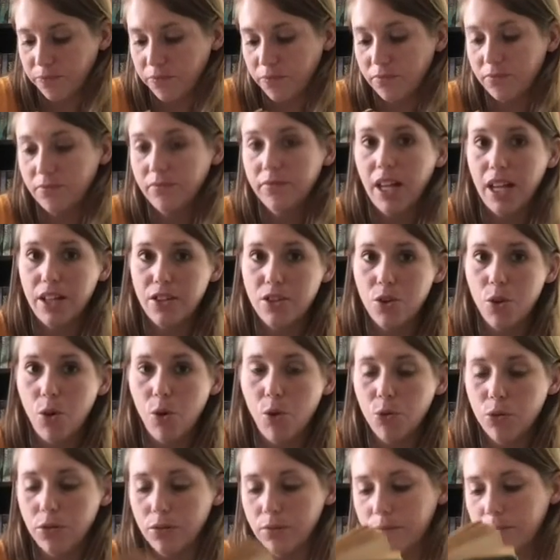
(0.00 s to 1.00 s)
That's
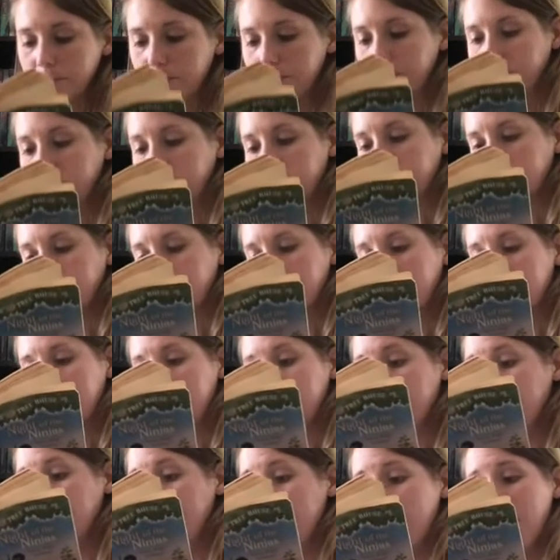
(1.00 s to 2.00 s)
cold.
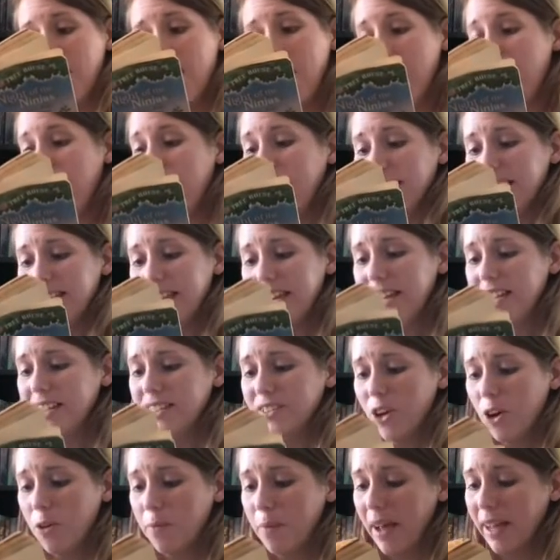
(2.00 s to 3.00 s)
"I can't
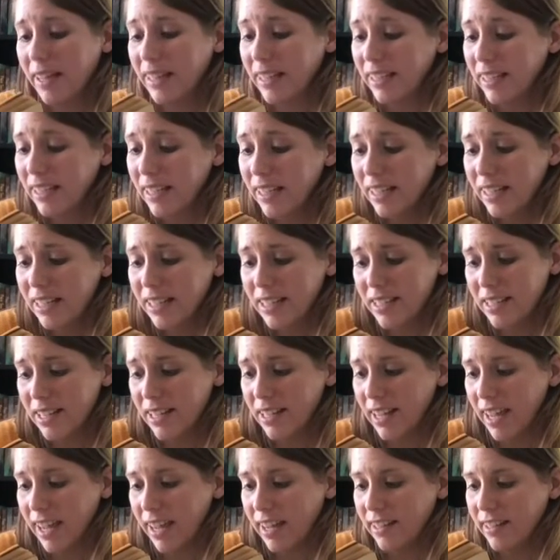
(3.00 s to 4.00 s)
go back in," said
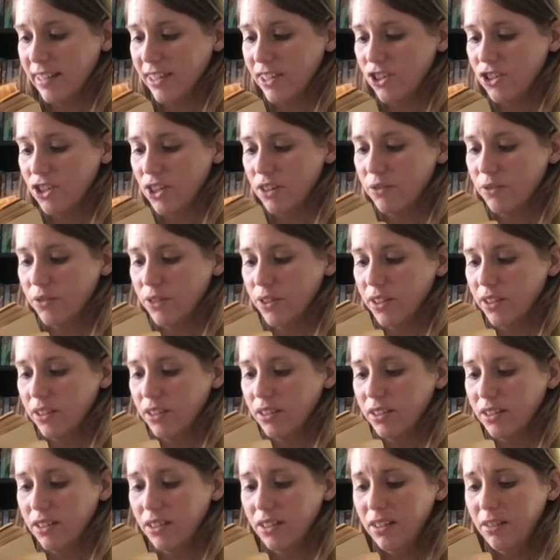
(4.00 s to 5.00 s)
Annie, shivering.
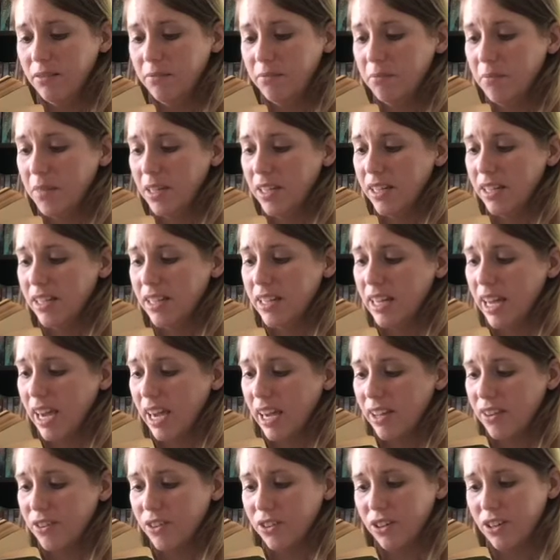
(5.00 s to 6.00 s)
"Me
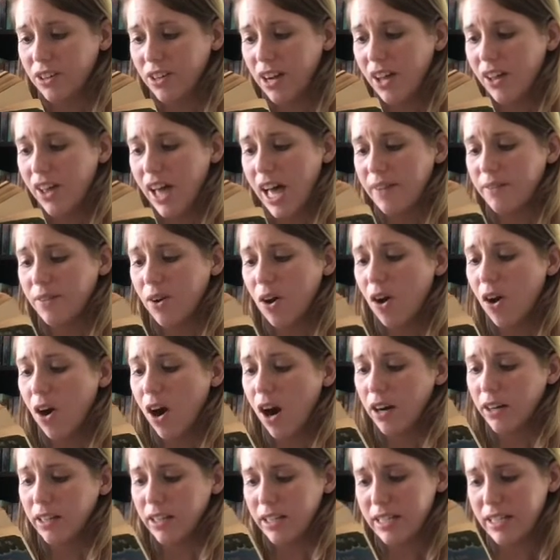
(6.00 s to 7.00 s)
neither. I'll have a
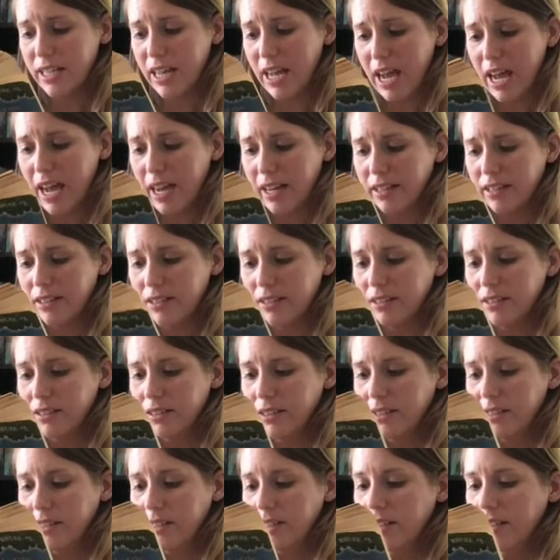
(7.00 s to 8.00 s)
heart attack."
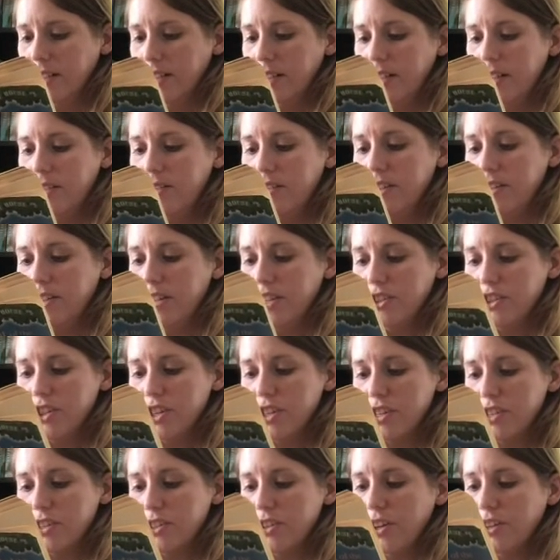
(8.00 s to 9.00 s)
The
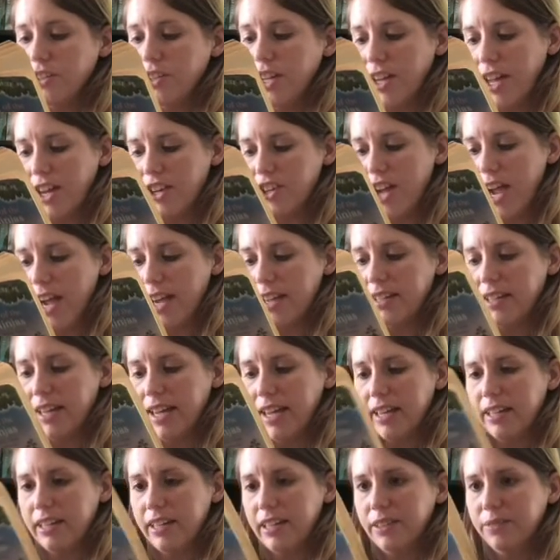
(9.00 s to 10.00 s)
ninjas looked at Jack and
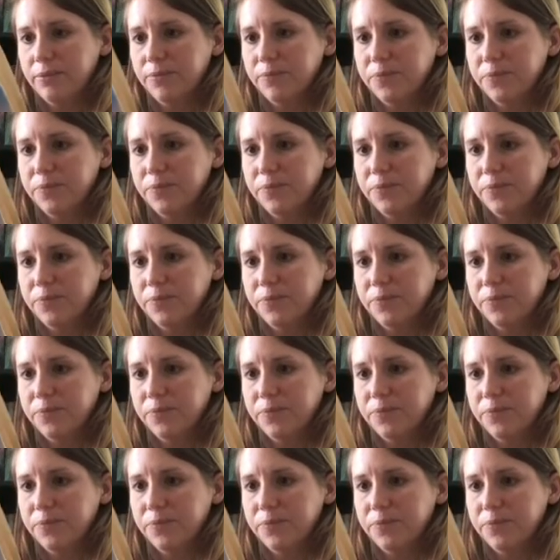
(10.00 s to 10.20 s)
Annie,